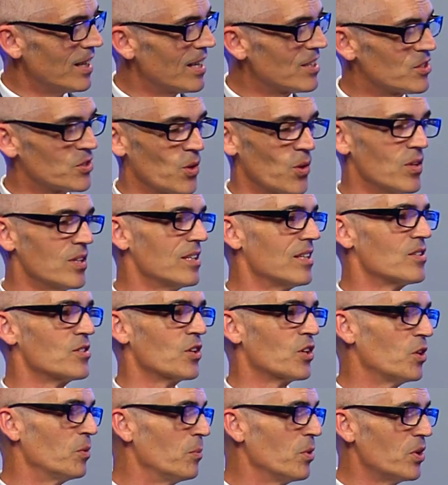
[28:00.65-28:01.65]
I started as
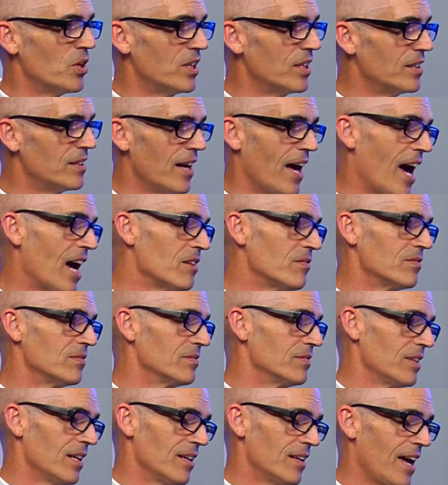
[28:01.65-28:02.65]
a community
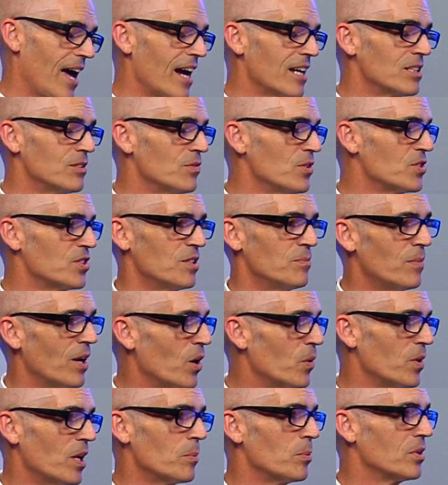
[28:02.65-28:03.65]
activist in
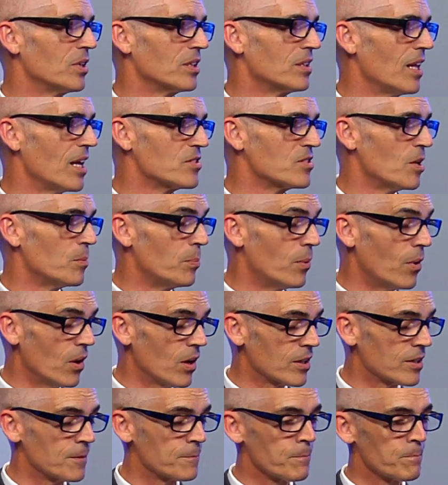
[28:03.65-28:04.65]
my own neighborhood in Glassell
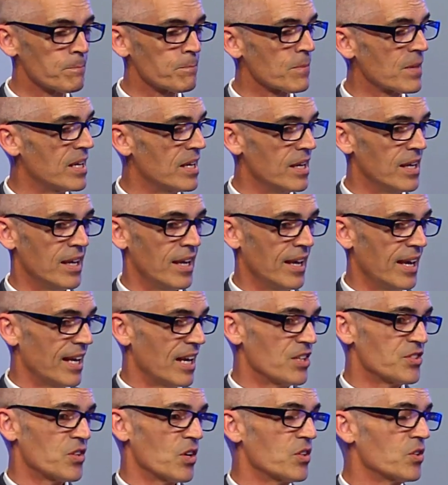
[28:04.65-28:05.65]
Park, and
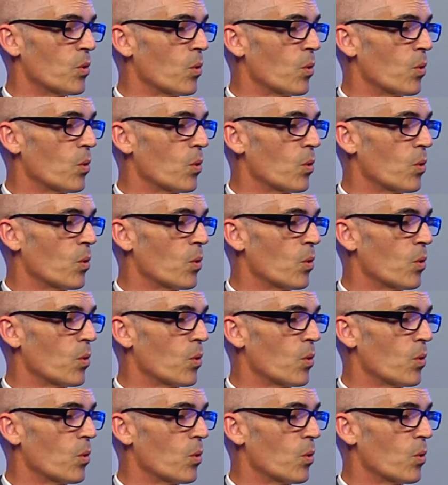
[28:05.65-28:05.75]
I started